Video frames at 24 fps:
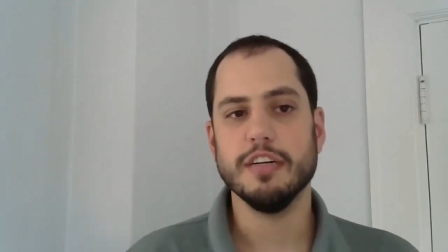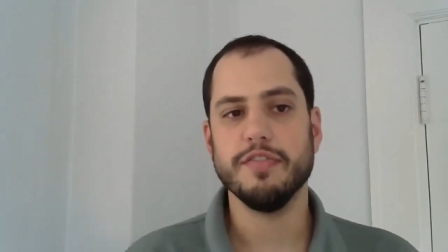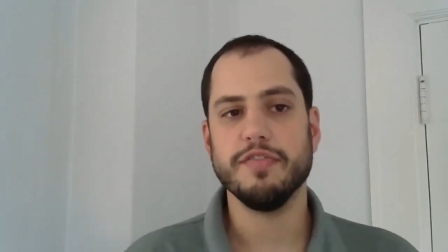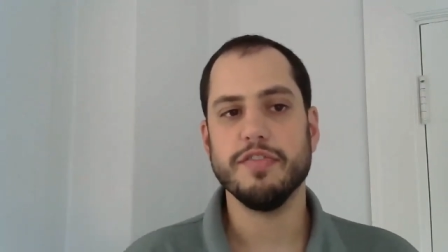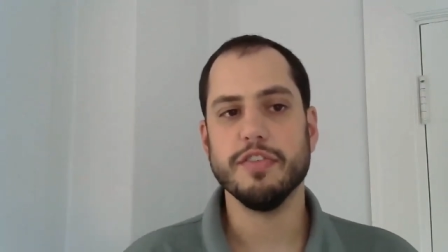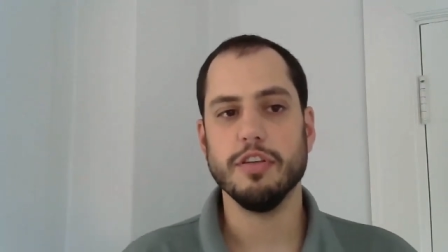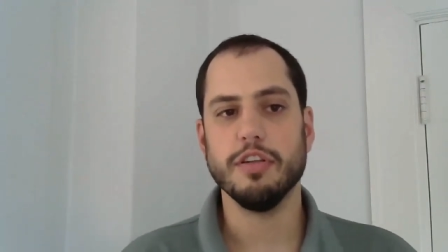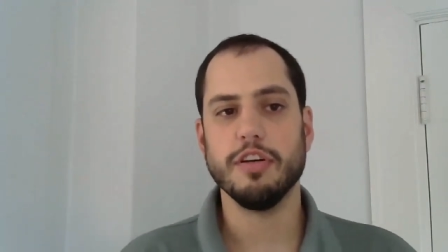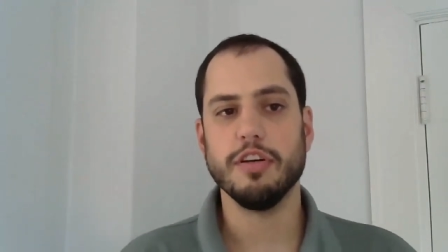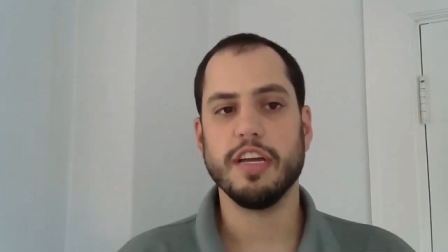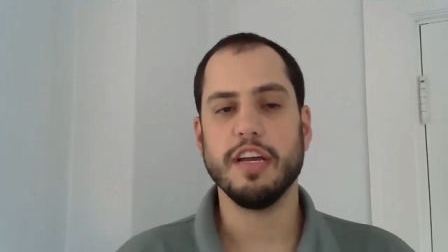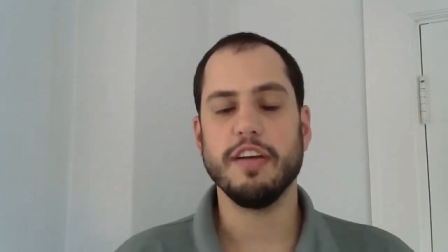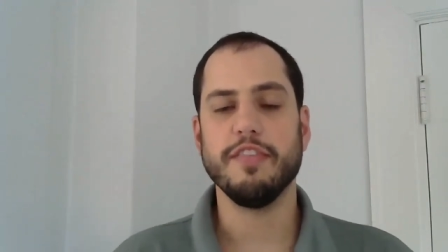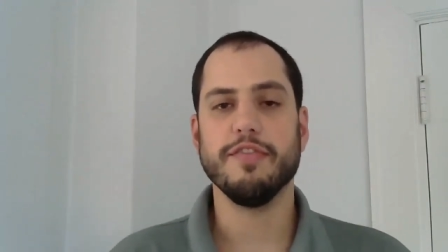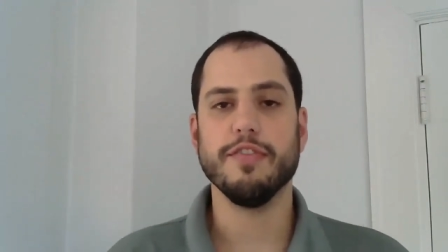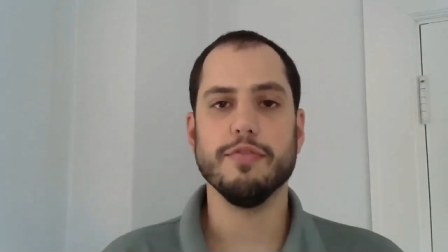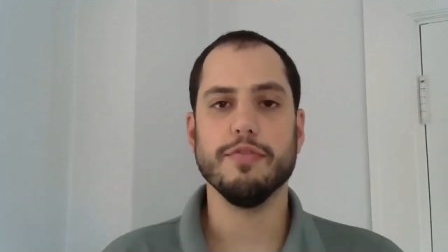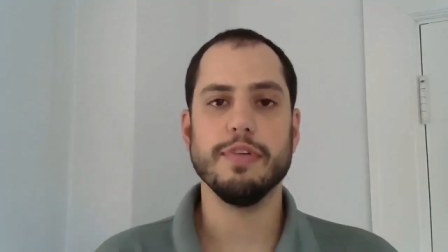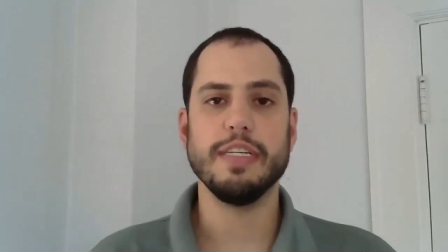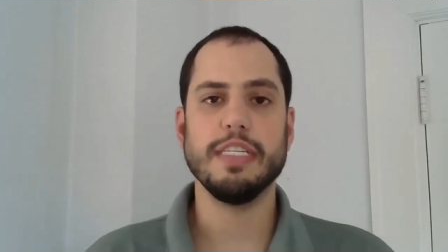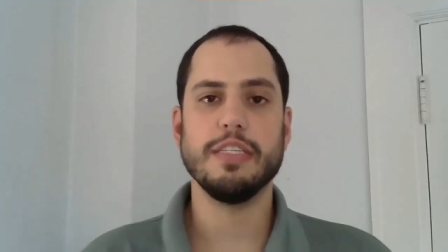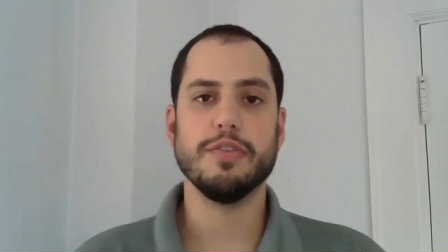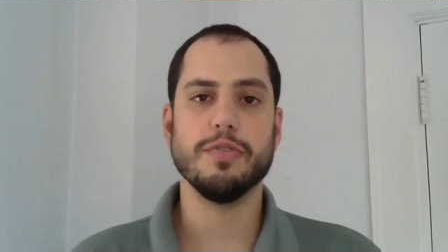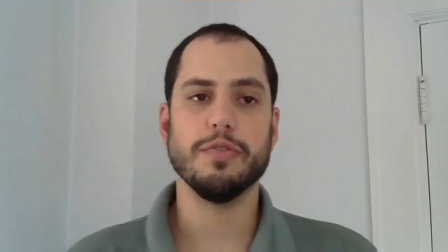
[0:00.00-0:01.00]
if you're looking for
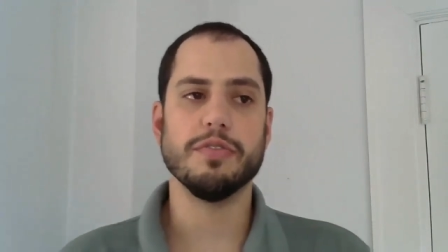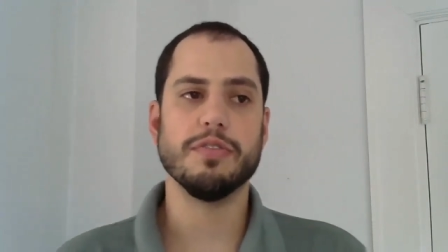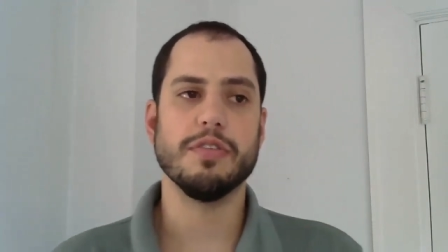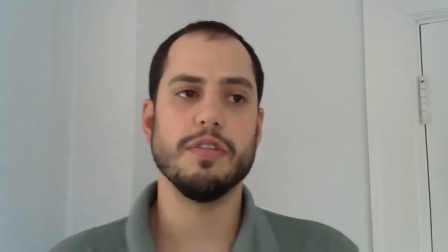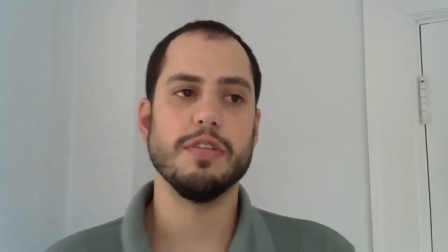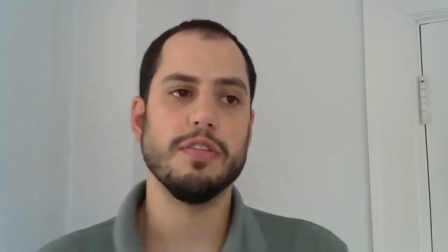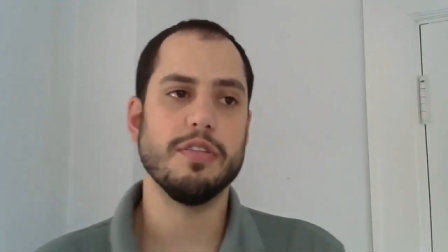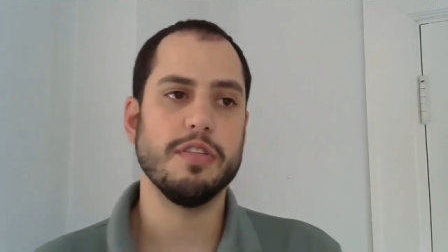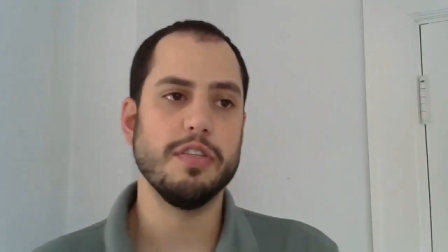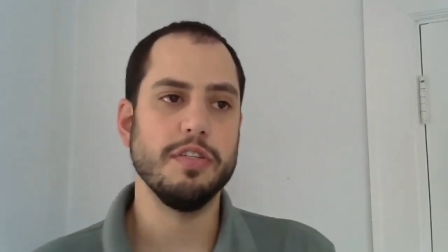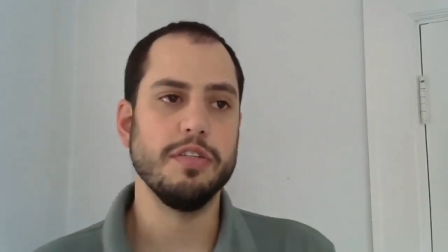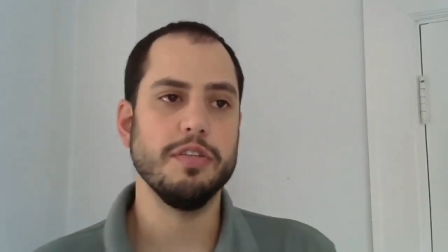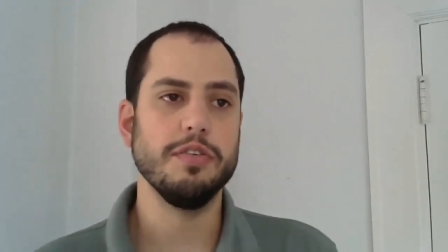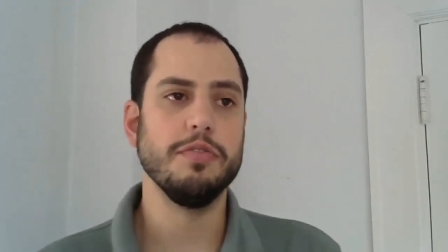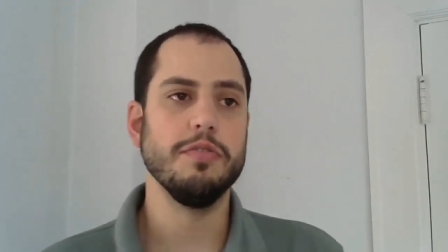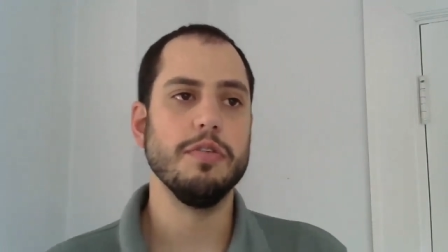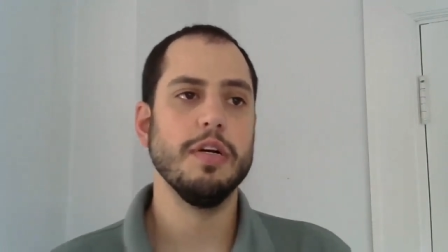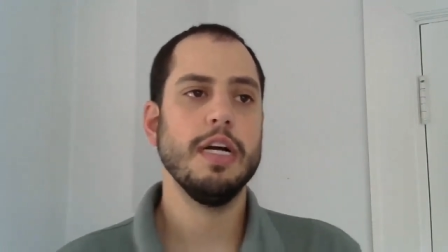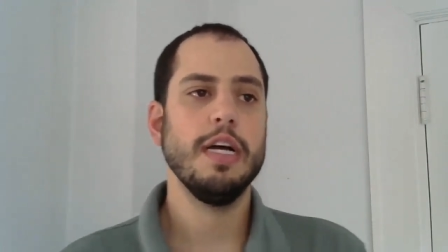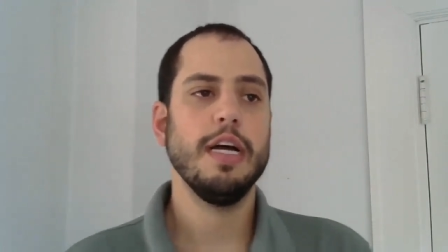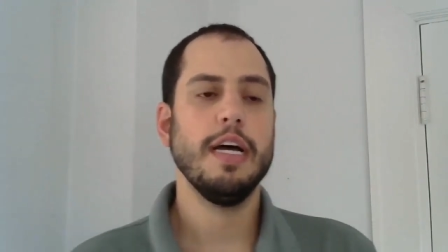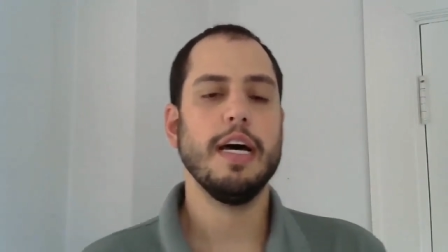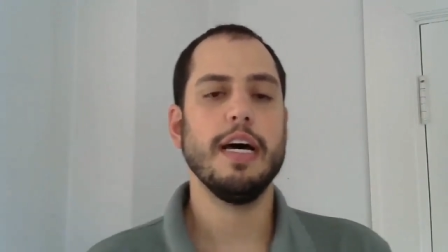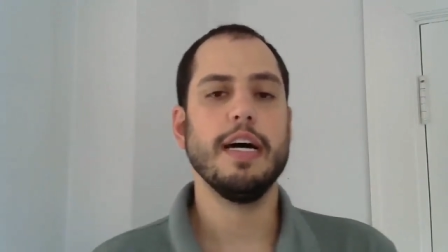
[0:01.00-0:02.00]
resources to do
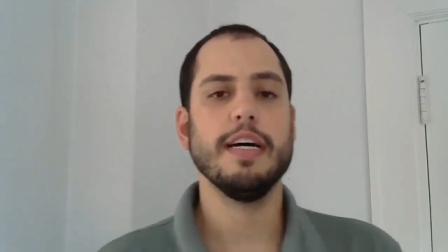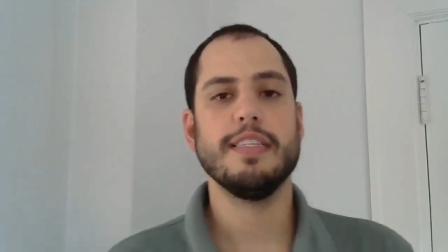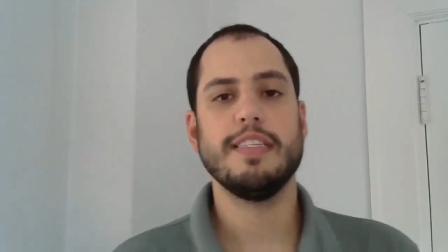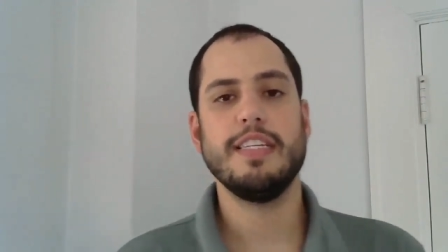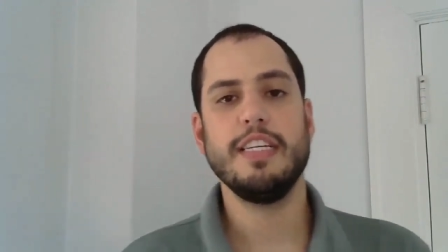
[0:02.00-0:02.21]
uh,